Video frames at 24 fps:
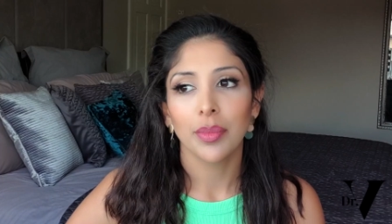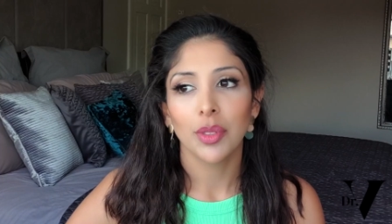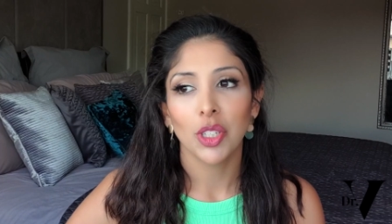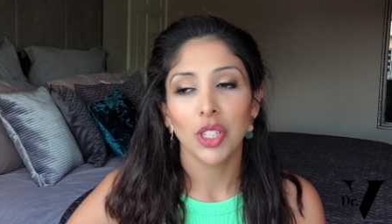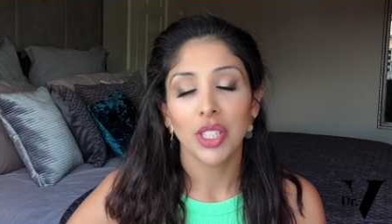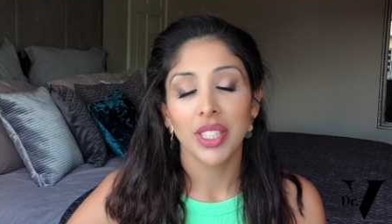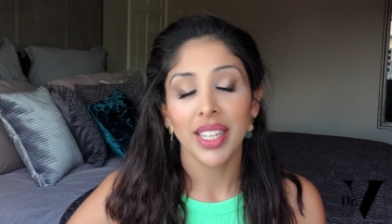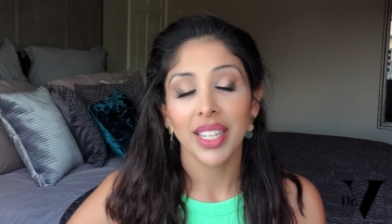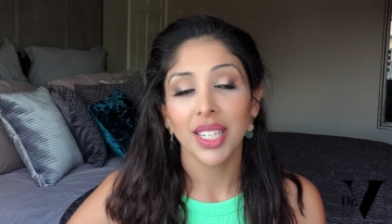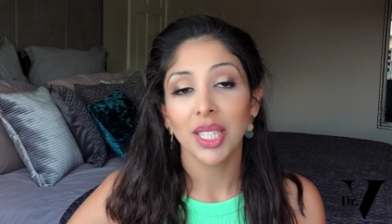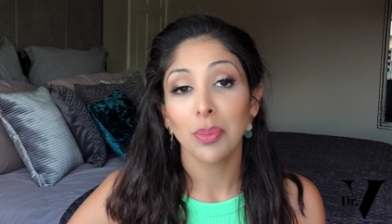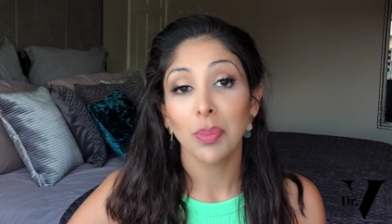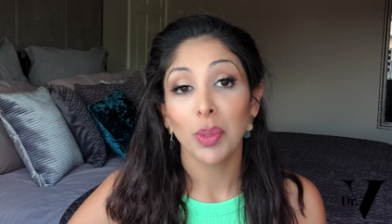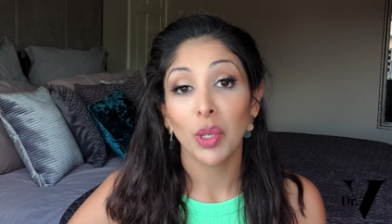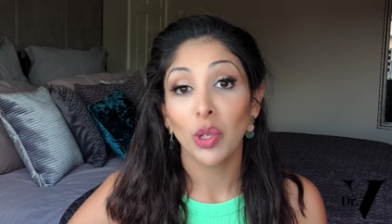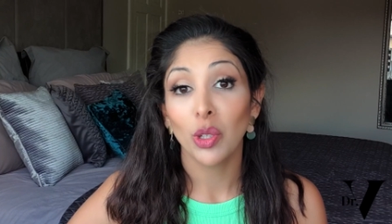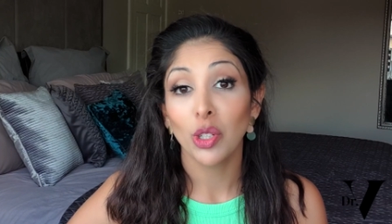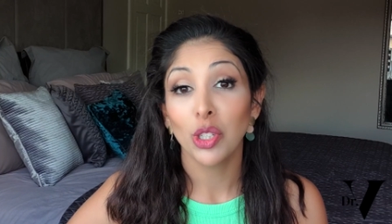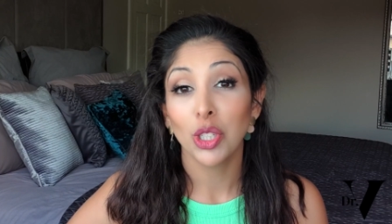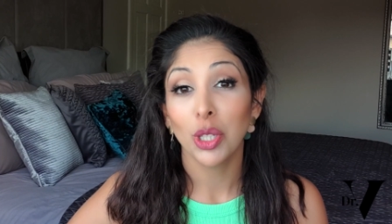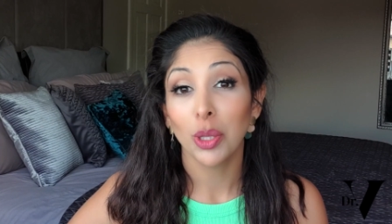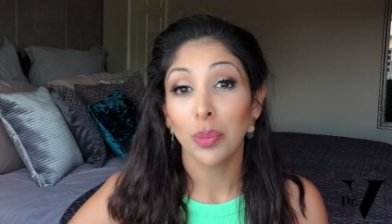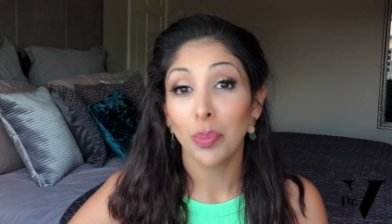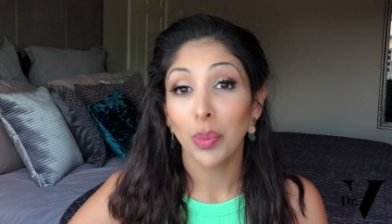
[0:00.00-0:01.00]
She said it's because
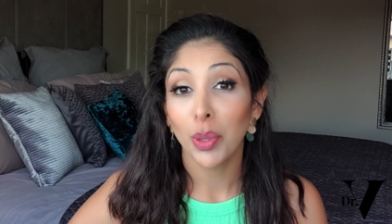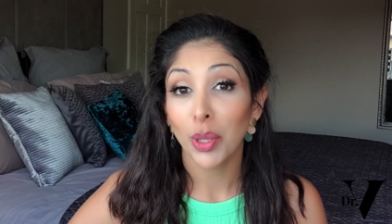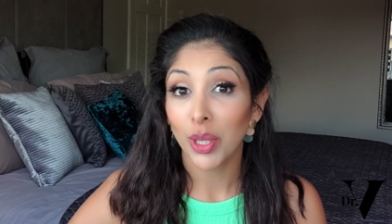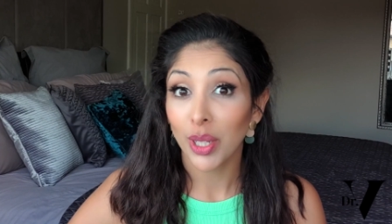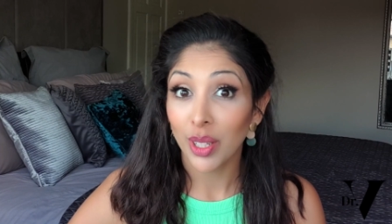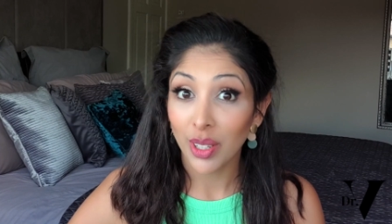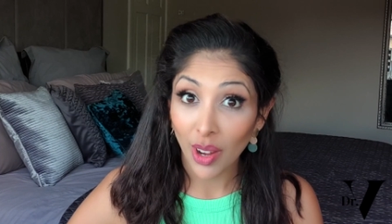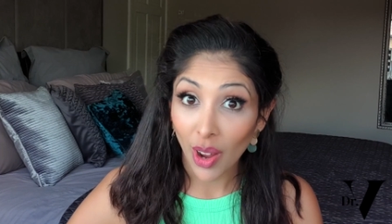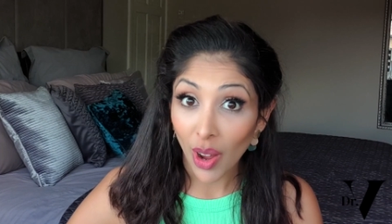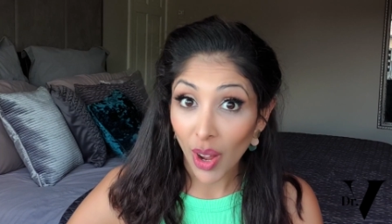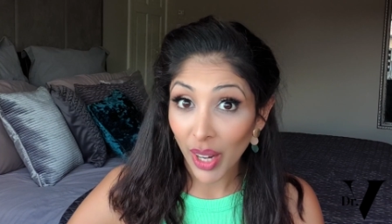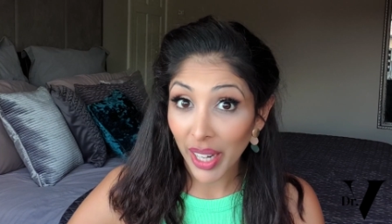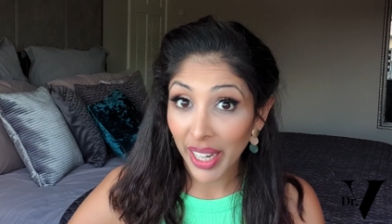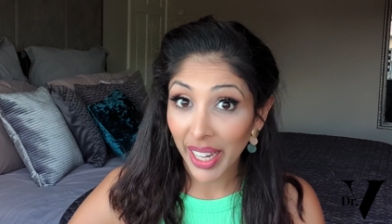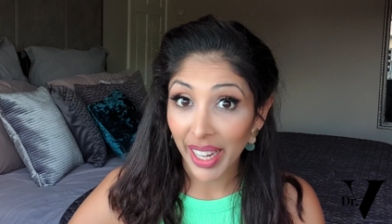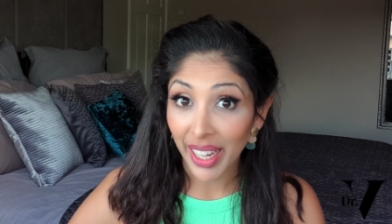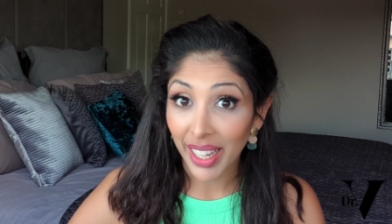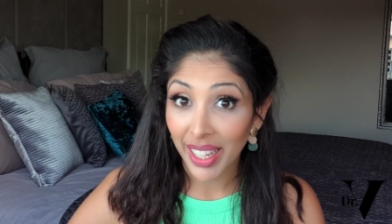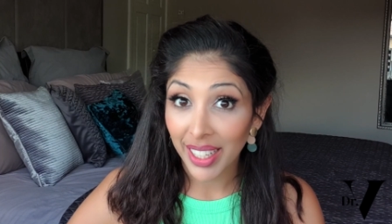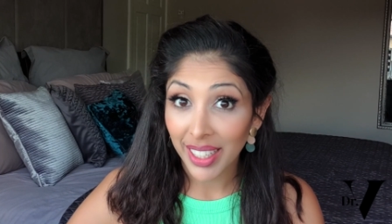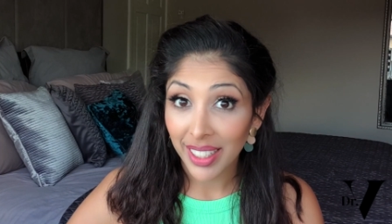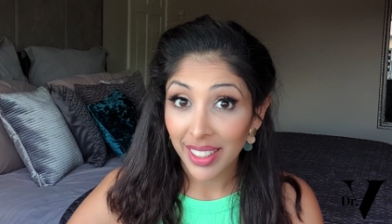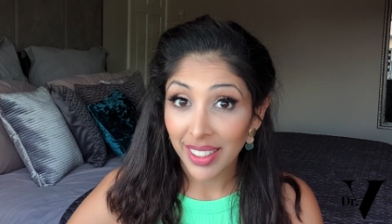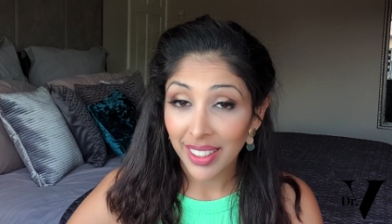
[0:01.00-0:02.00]
she put
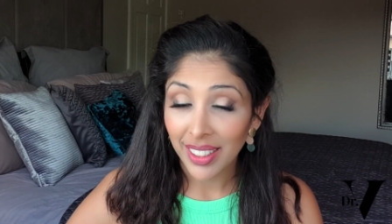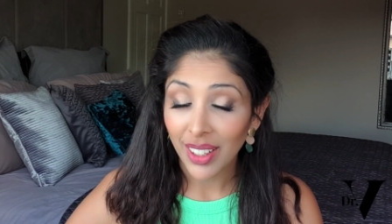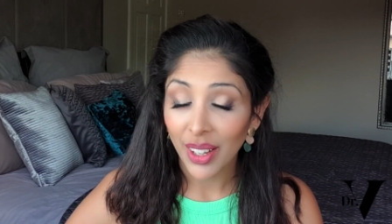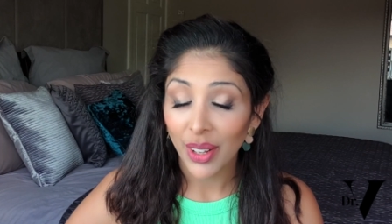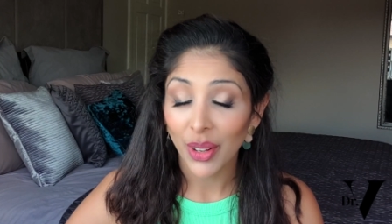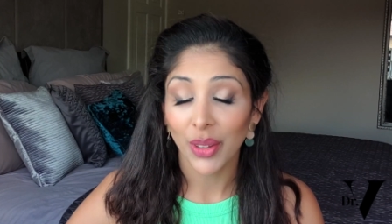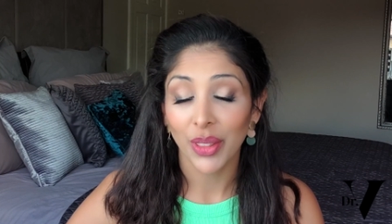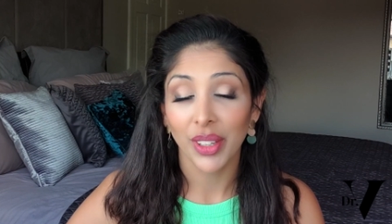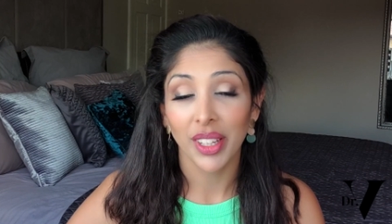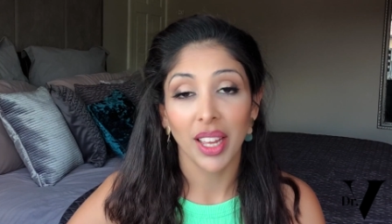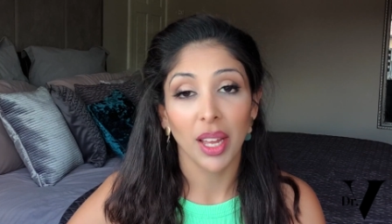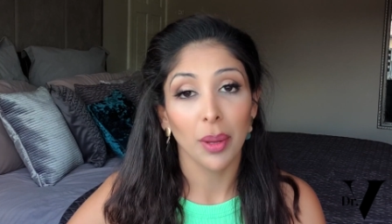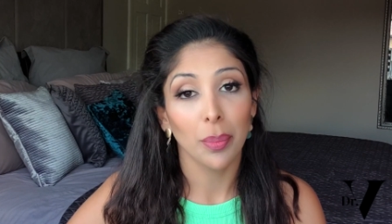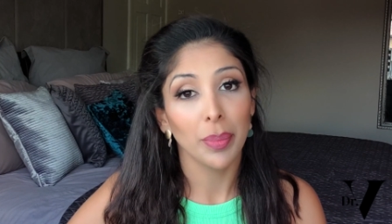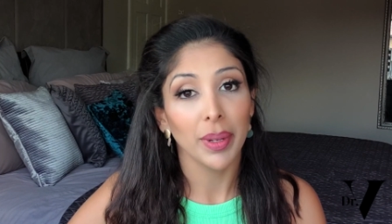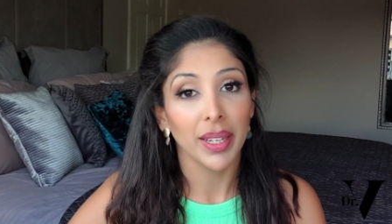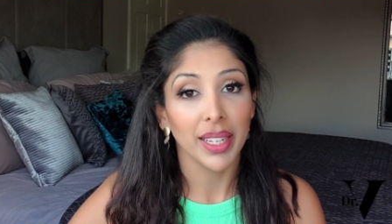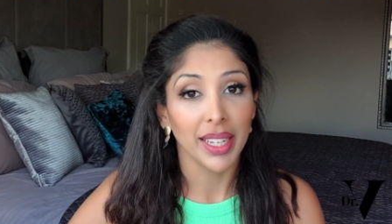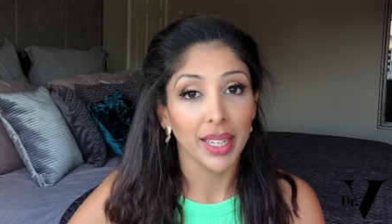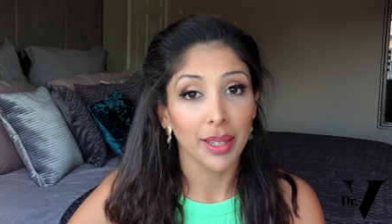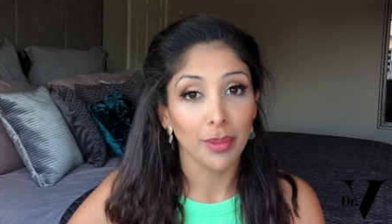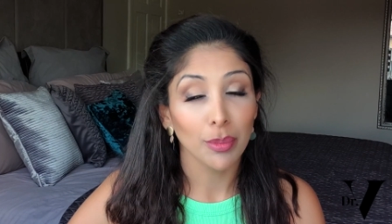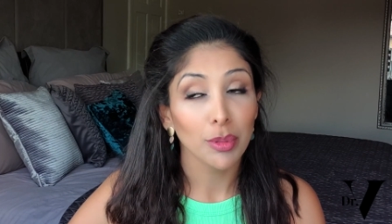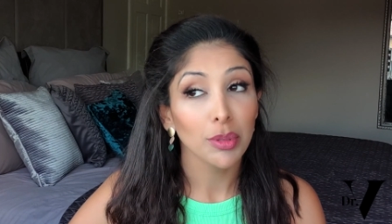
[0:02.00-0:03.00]
garlic on the upper
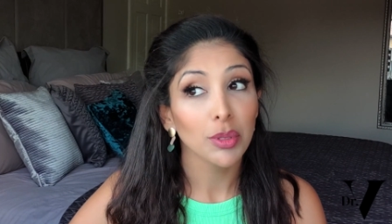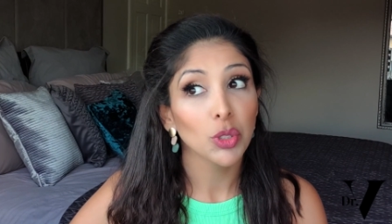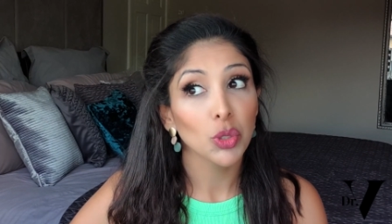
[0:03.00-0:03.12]
lip,